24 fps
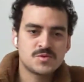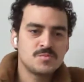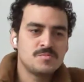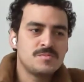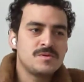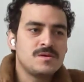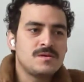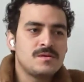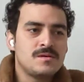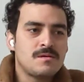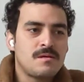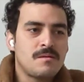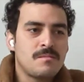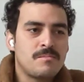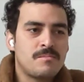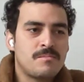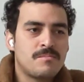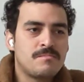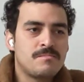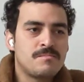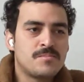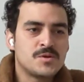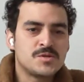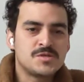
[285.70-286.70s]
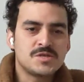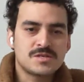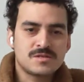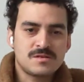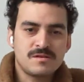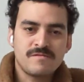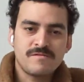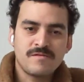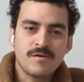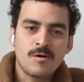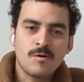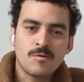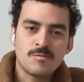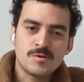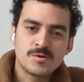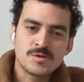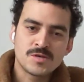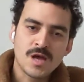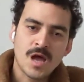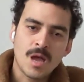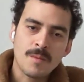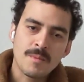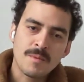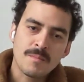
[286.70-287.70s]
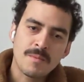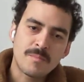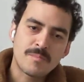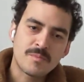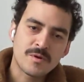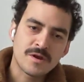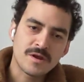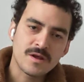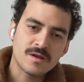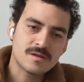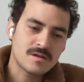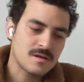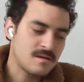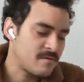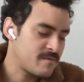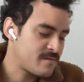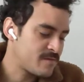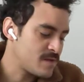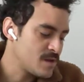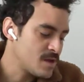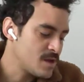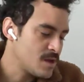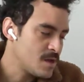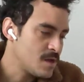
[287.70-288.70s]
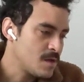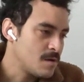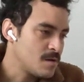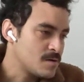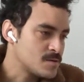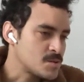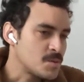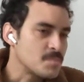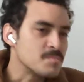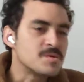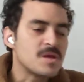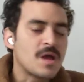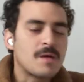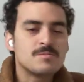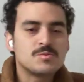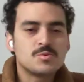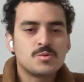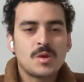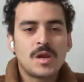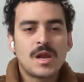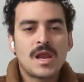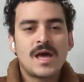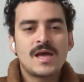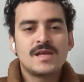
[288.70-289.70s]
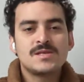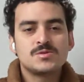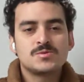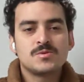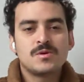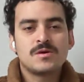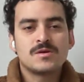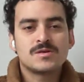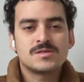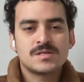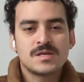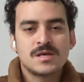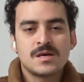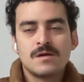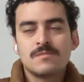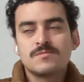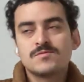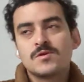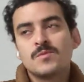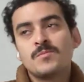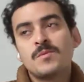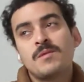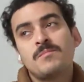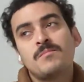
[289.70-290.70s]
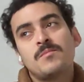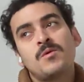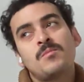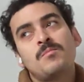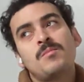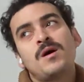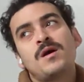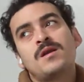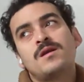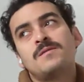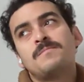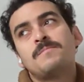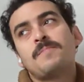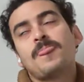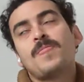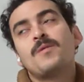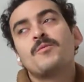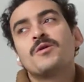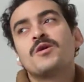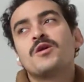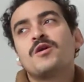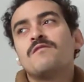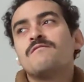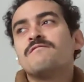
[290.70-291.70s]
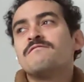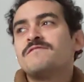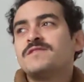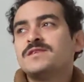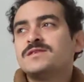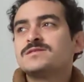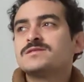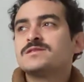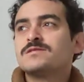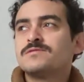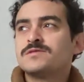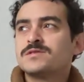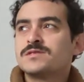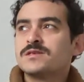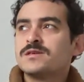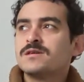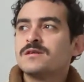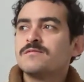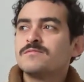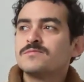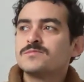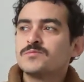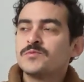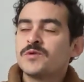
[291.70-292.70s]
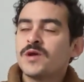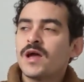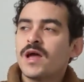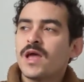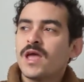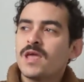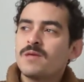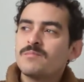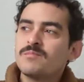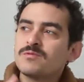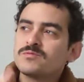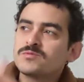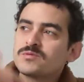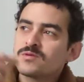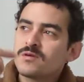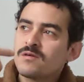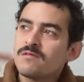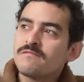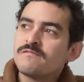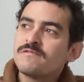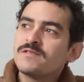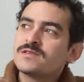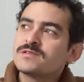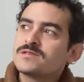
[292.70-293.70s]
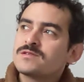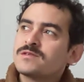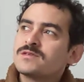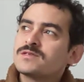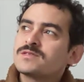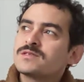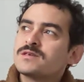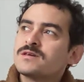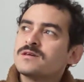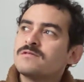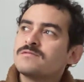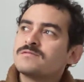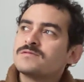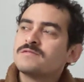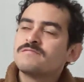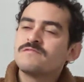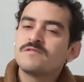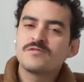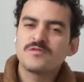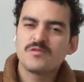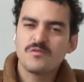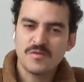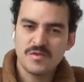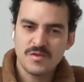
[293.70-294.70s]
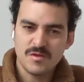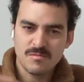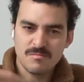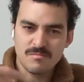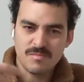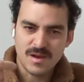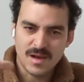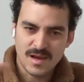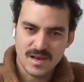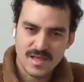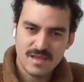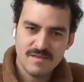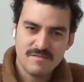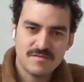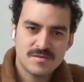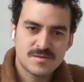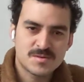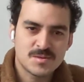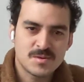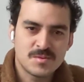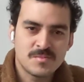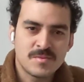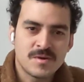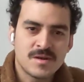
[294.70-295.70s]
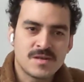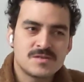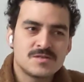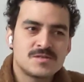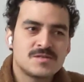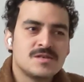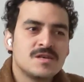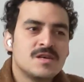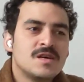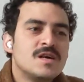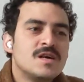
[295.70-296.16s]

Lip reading: be productive all the time. And by productive, sometimes we lie to ourselves, or better, we convince ourselves, we are able to convince ourselves, even though we don't believe it so much,